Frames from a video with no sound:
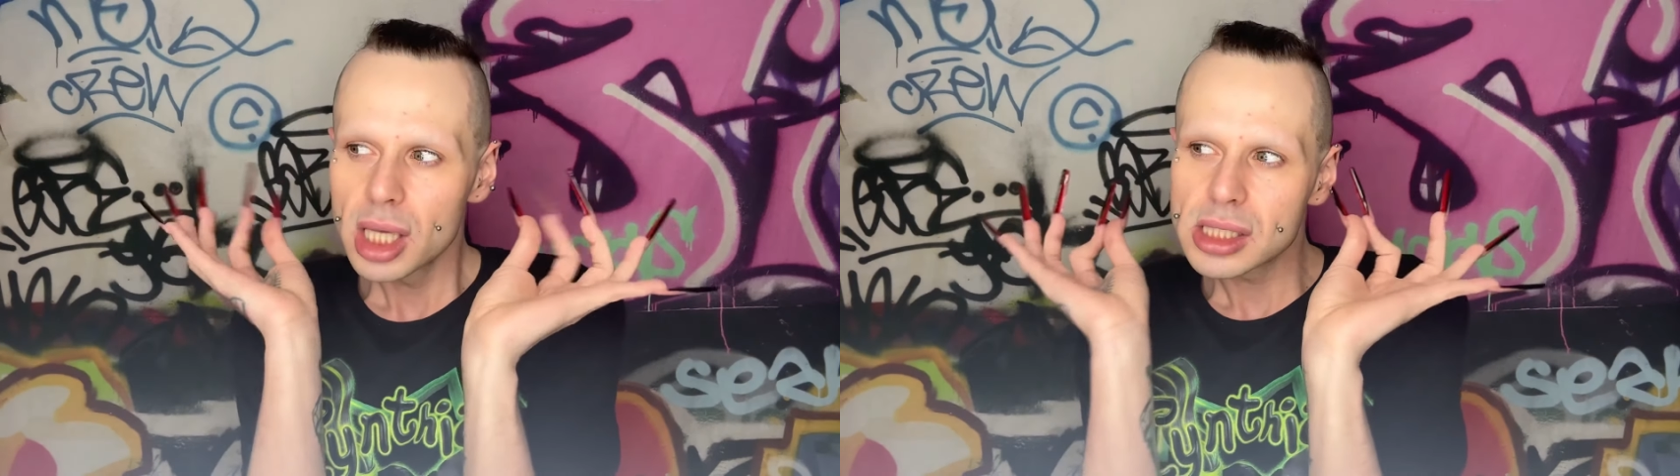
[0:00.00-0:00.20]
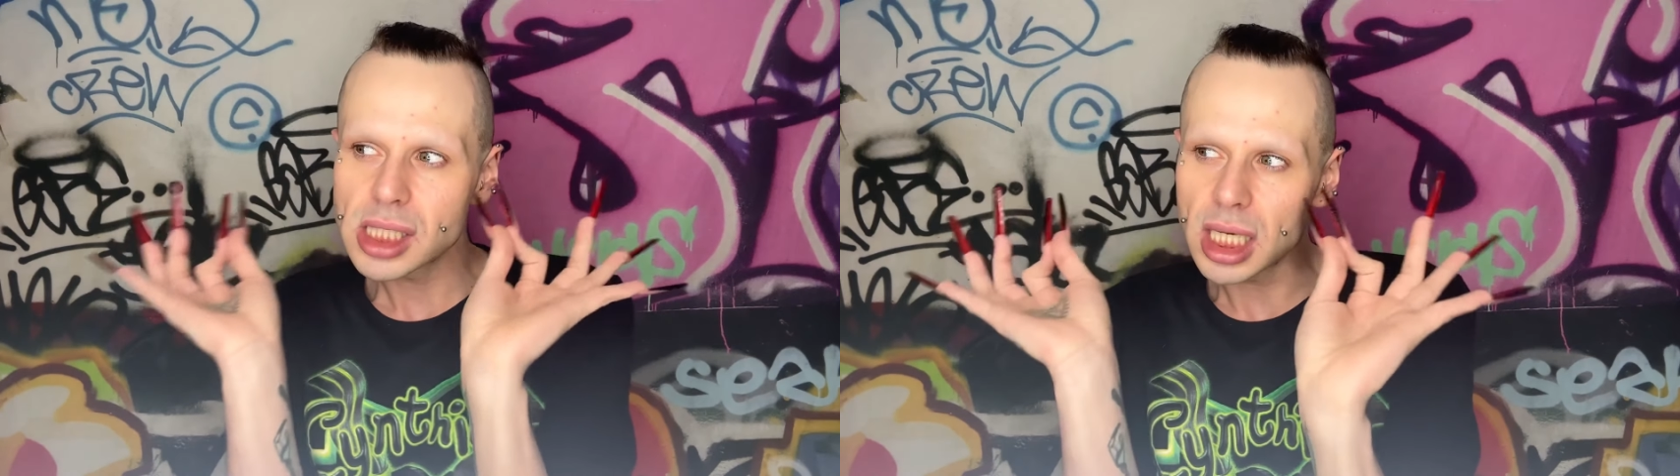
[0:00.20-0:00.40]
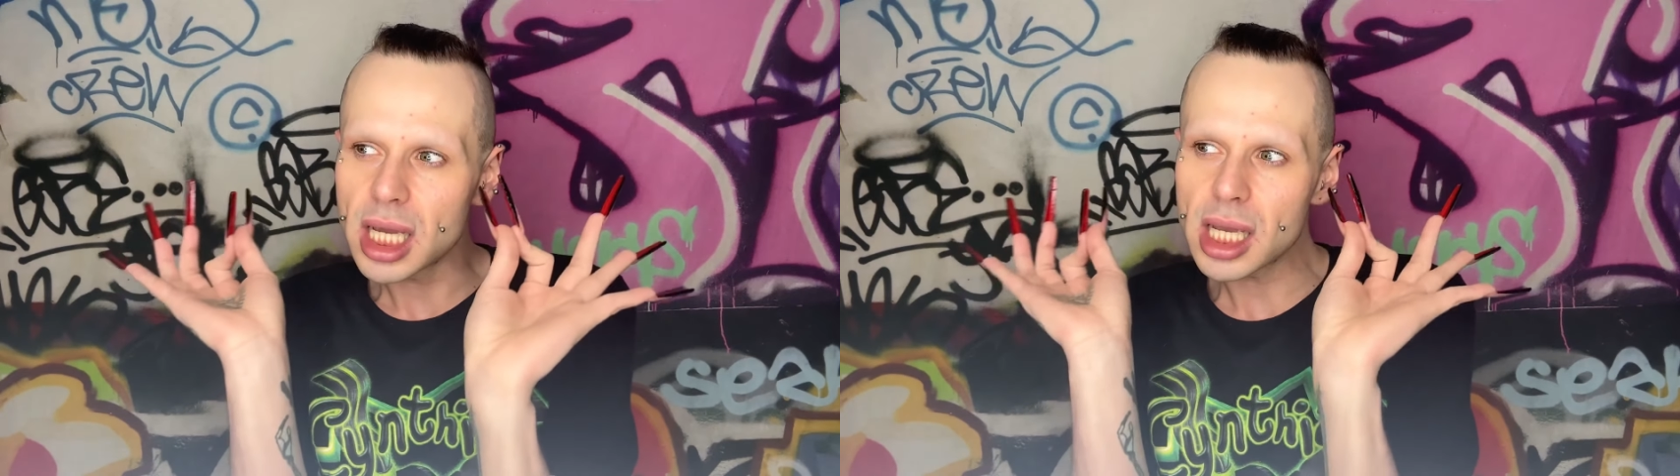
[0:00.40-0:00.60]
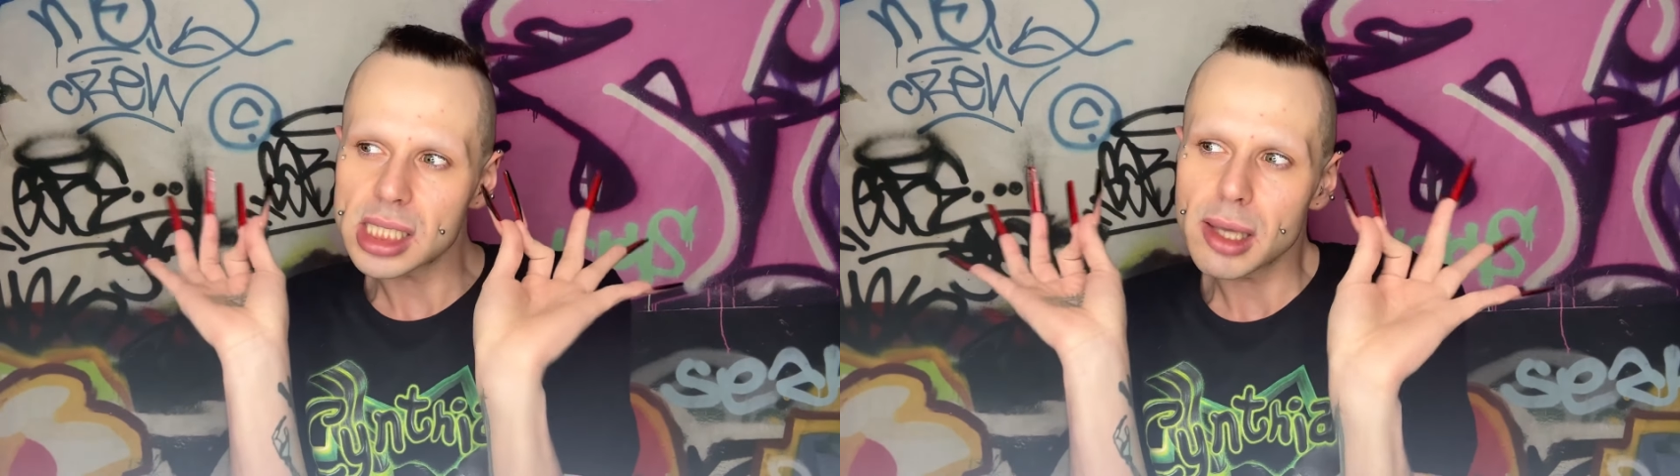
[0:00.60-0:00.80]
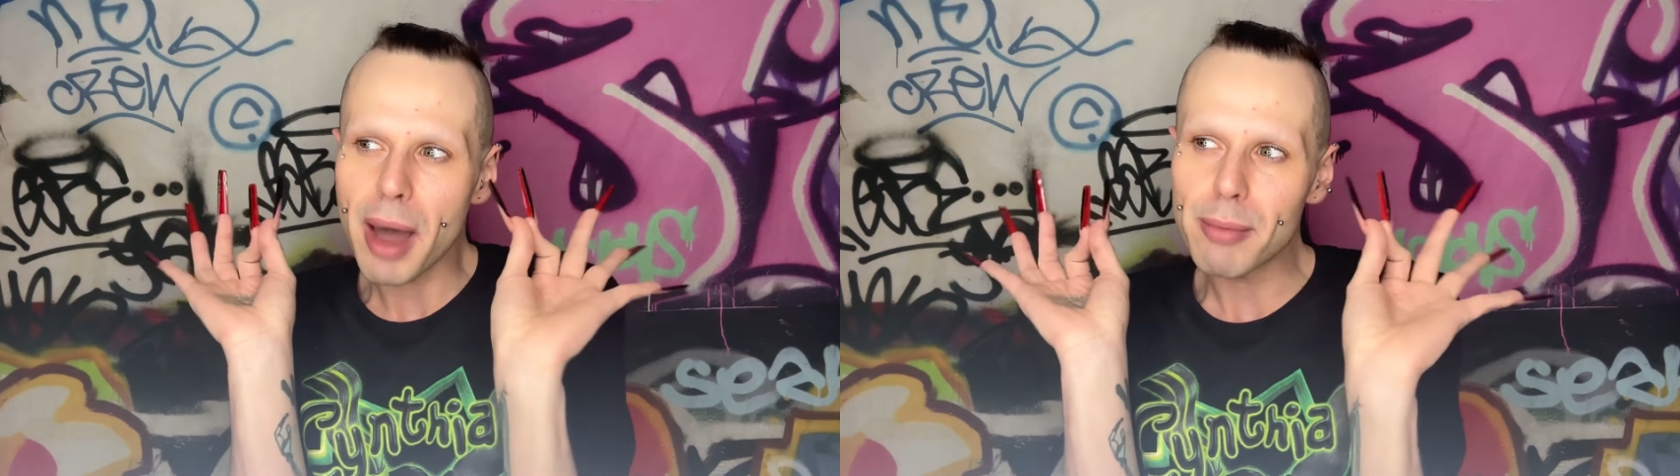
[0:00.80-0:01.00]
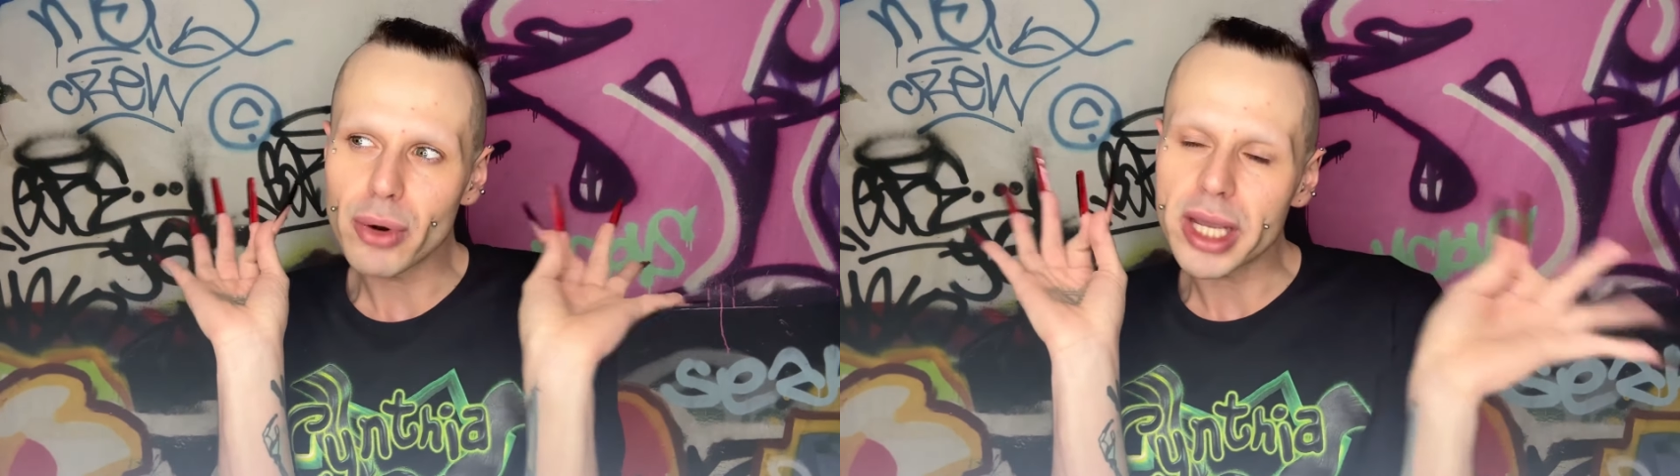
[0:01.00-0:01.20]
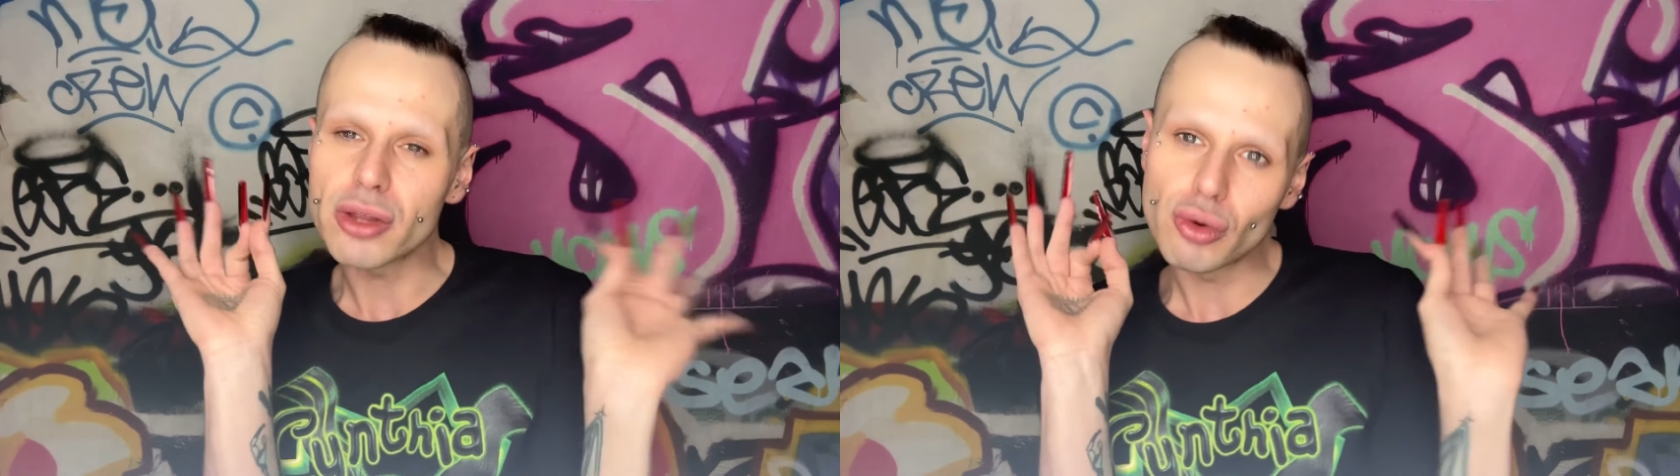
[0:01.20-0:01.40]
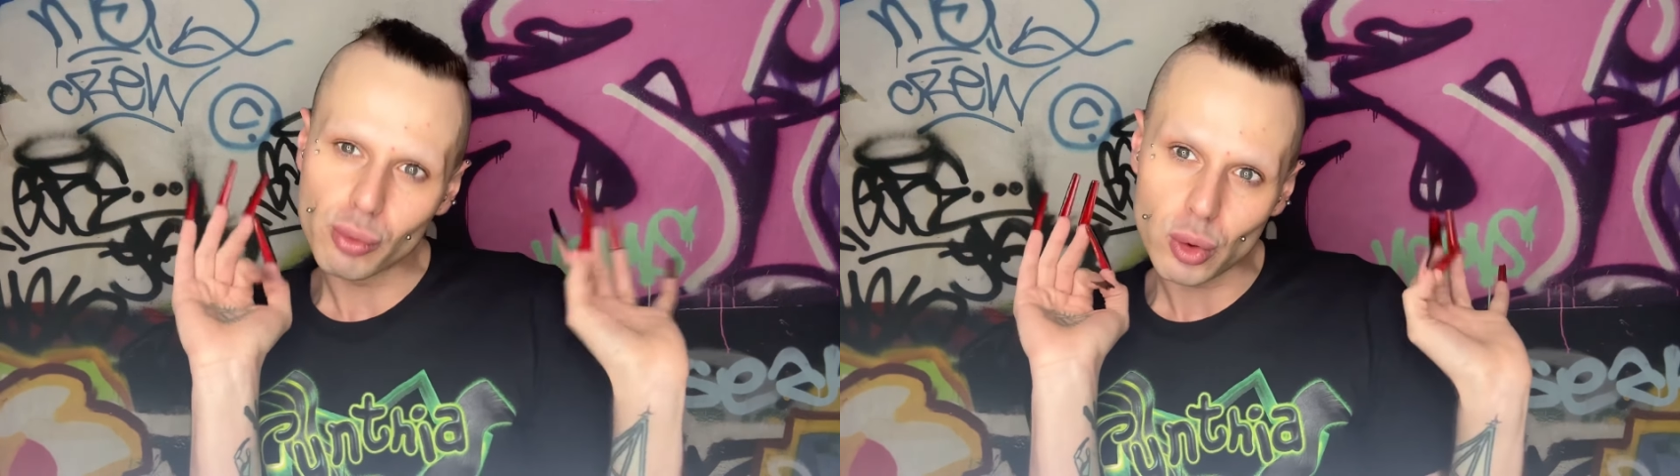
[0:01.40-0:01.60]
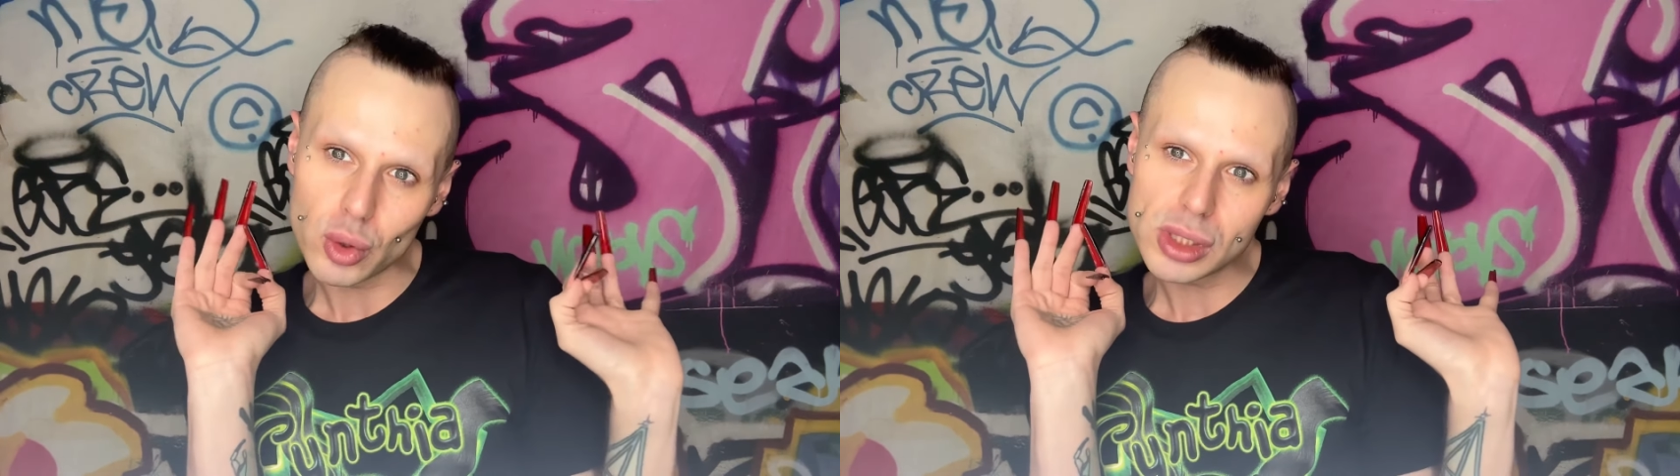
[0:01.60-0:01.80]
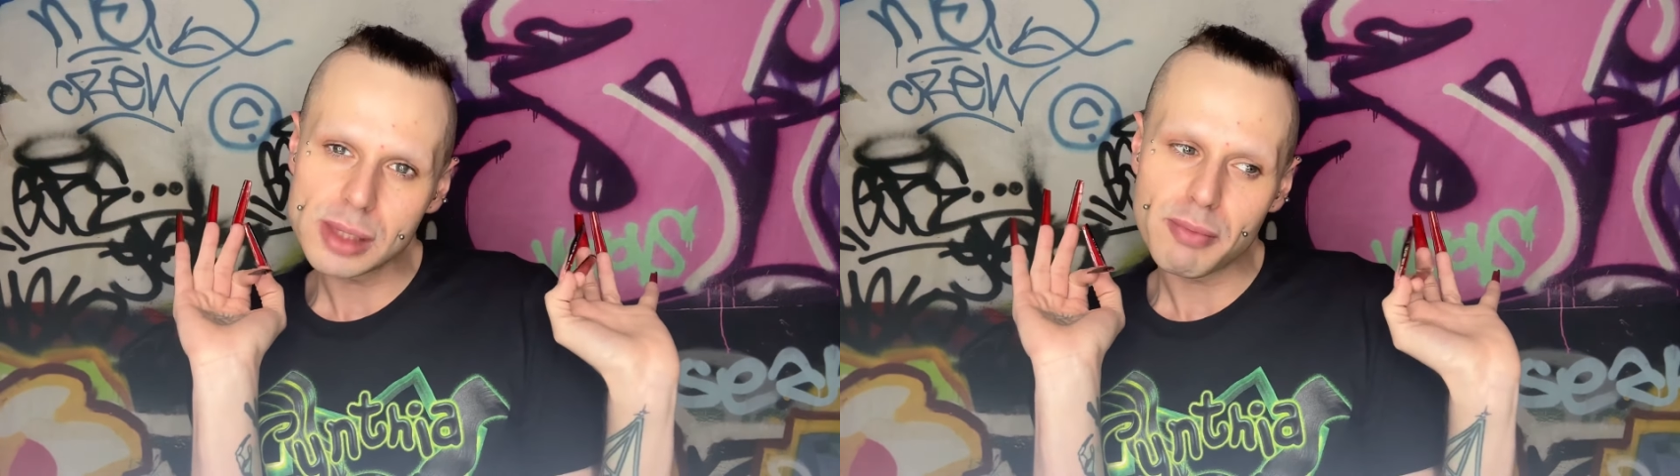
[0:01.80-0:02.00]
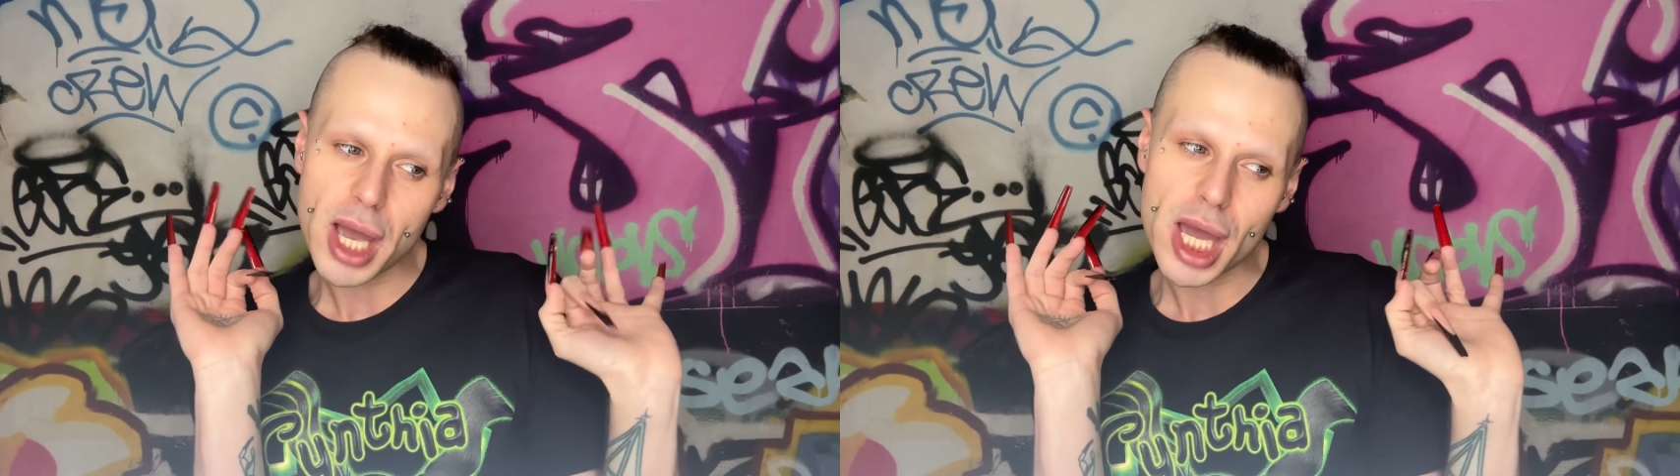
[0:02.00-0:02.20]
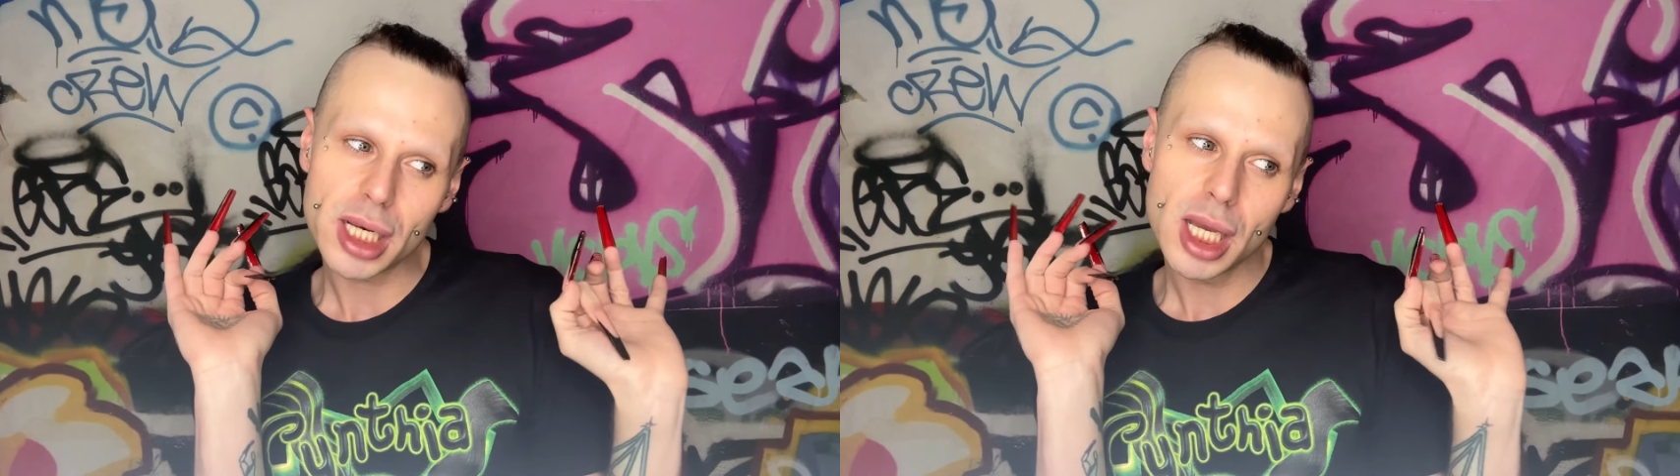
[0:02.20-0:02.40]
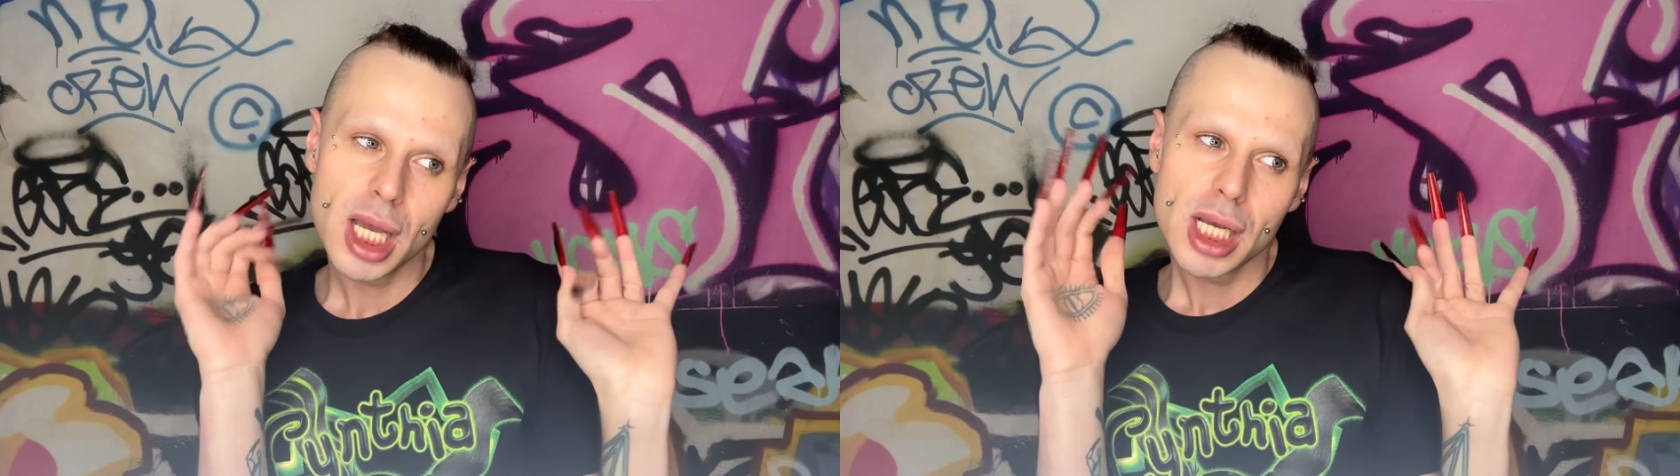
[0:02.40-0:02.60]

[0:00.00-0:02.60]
Sinning is about breaking the rules, but